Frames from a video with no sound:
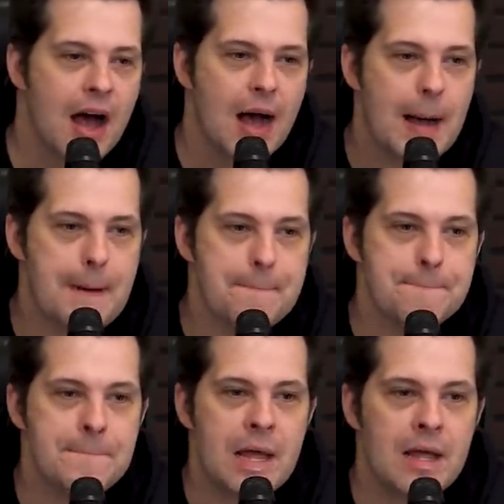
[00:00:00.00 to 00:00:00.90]

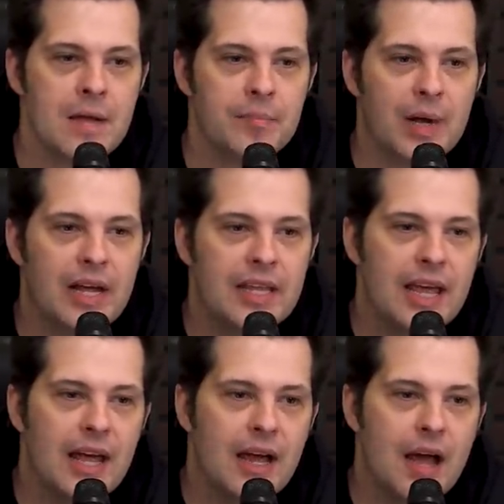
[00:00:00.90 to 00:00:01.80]
Um, but
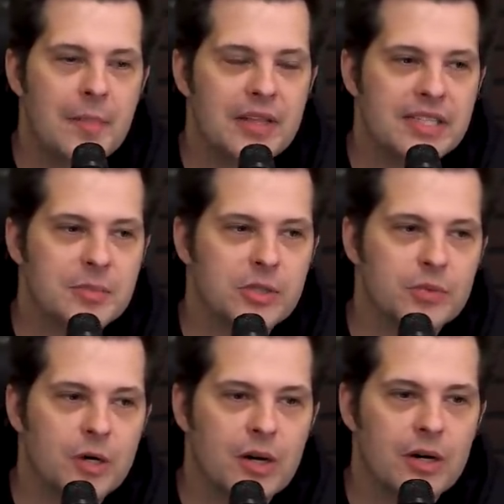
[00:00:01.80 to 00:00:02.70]
yeah, I mean, the
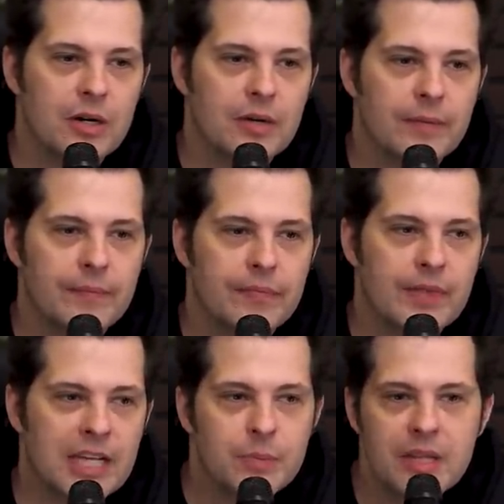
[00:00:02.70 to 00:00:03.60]
Simpsons were
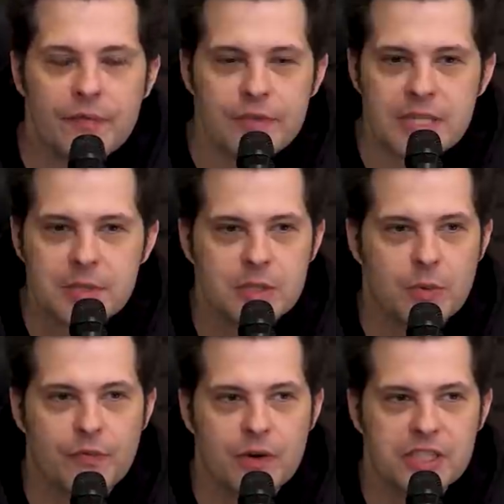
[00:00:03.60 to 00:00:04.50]
that's when the Simpsons
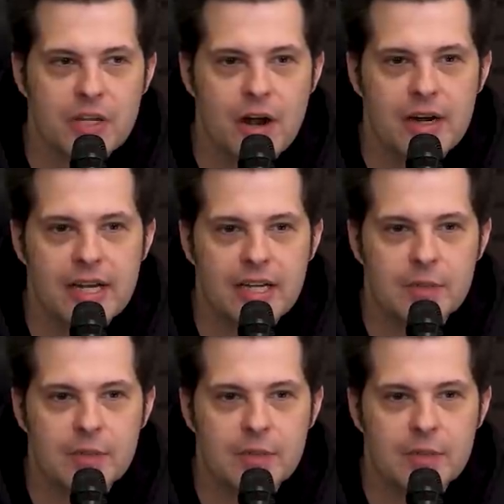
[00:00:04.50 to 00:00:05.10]
were first starting.